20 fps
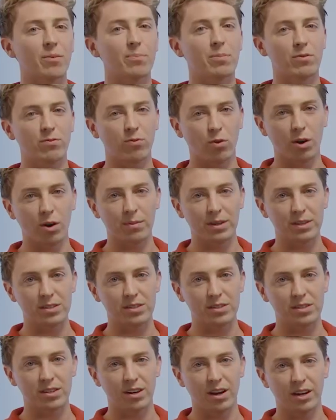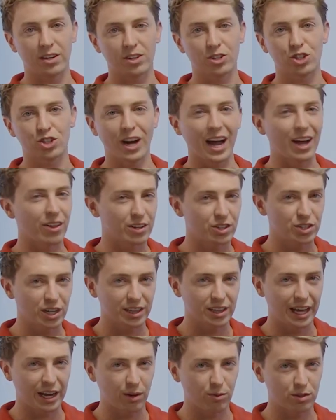performance on challenging
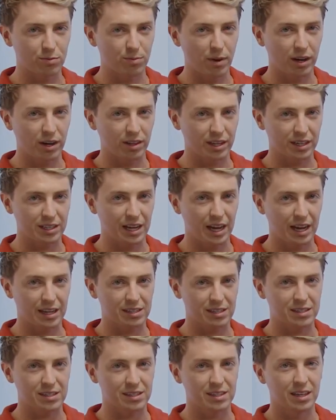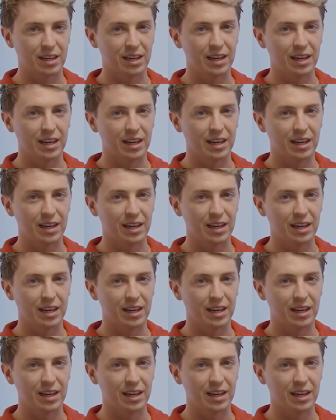language modeling tasks.